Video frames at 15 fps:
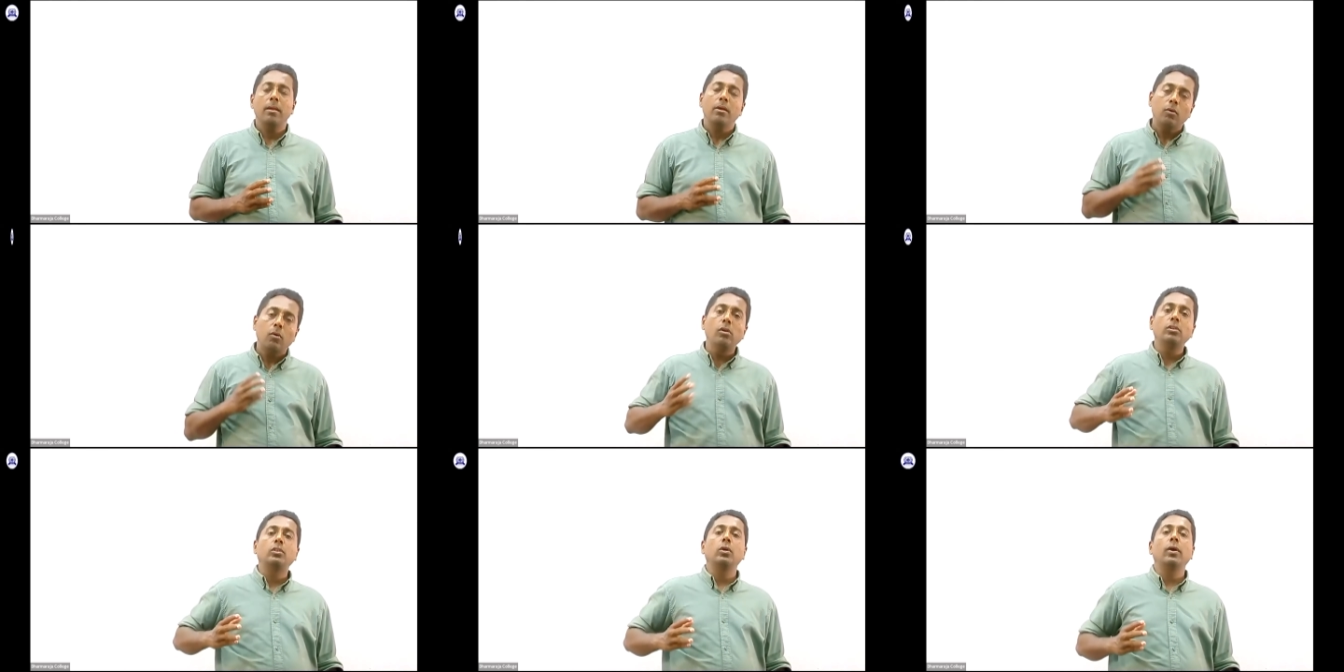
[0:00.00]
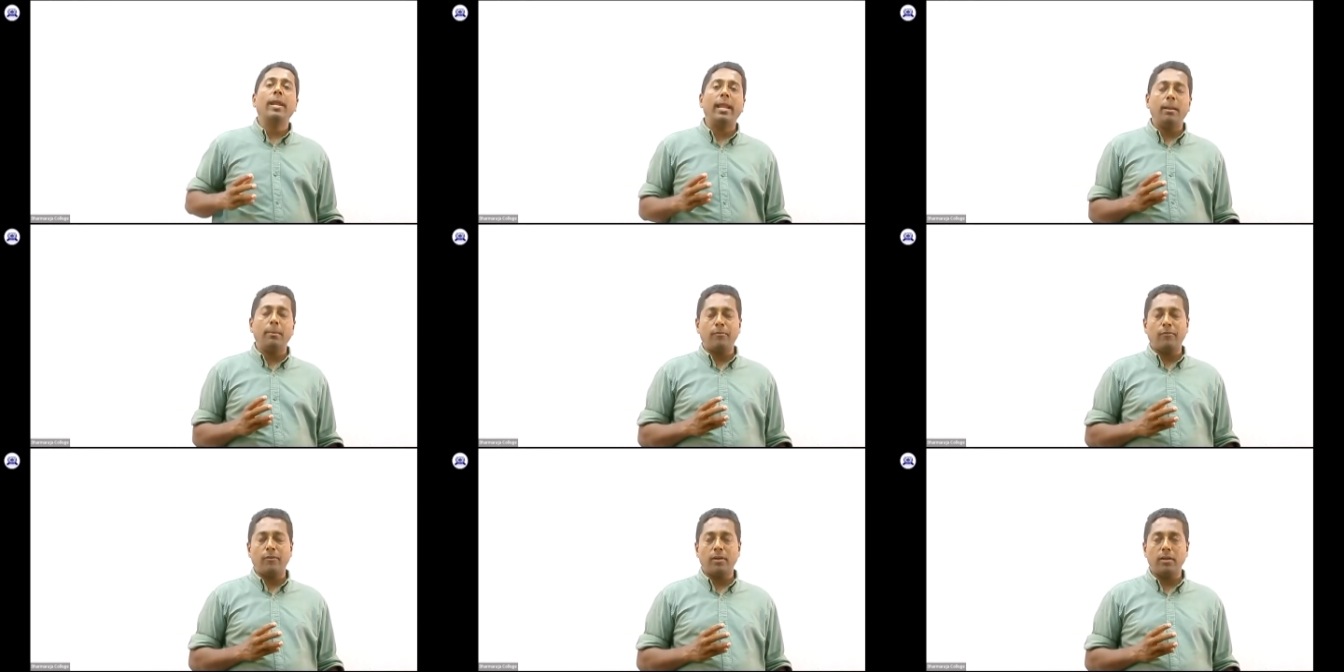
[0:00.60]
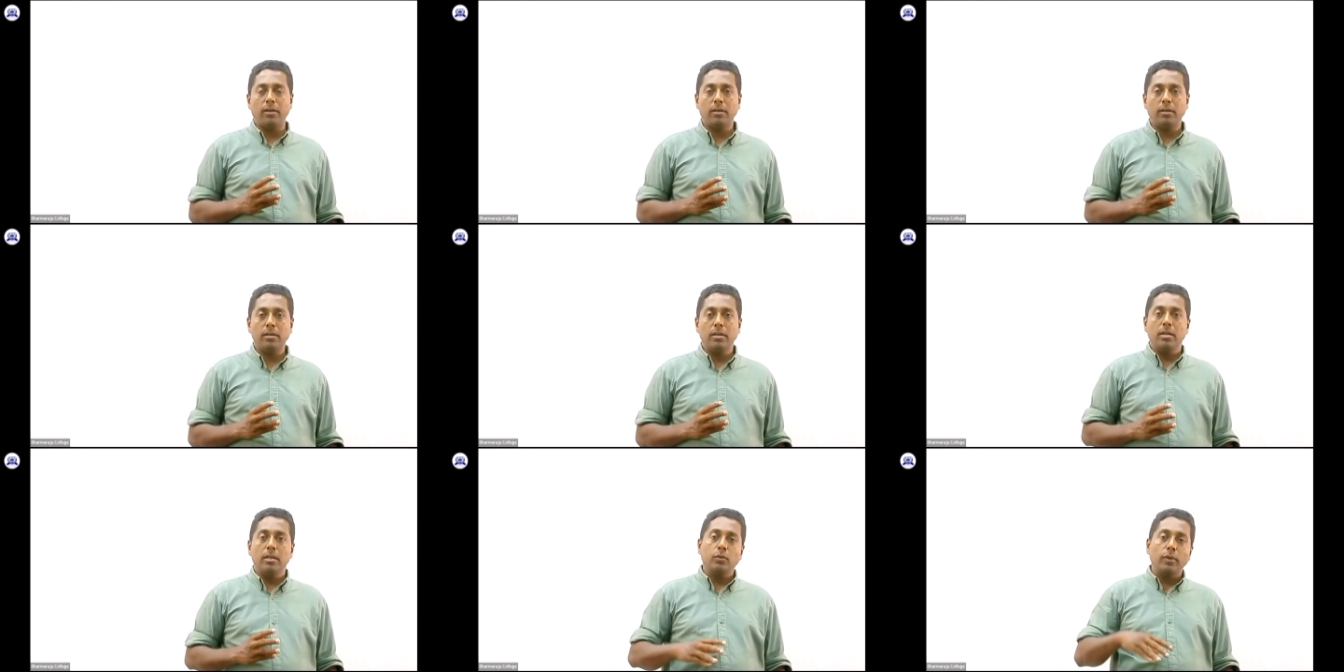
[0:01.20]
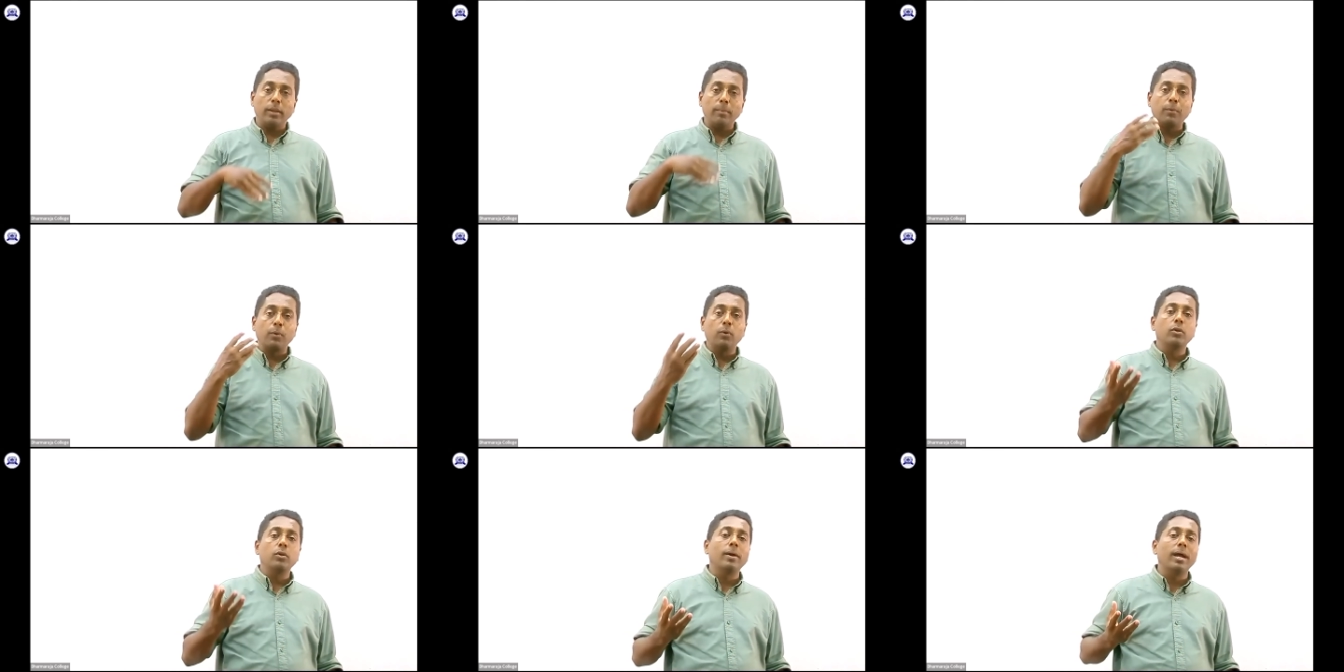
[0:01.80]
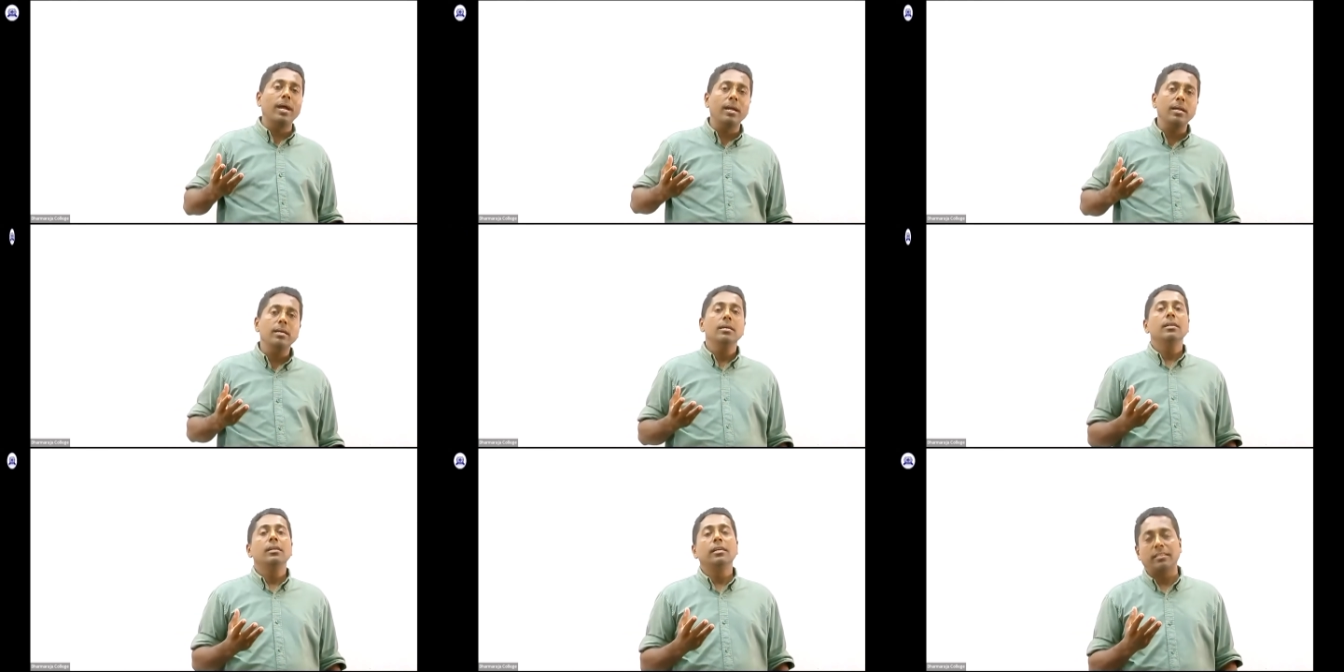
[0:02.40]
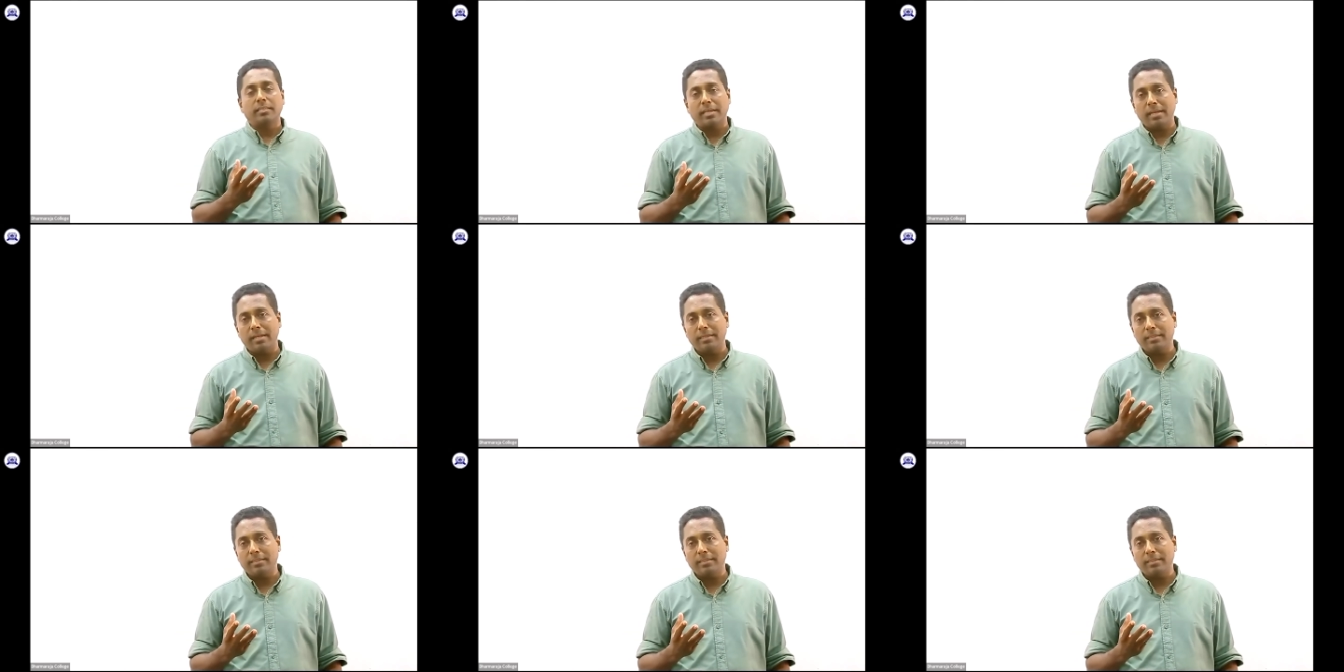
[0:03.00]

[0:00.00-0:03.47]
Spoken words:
also help to improve your skills.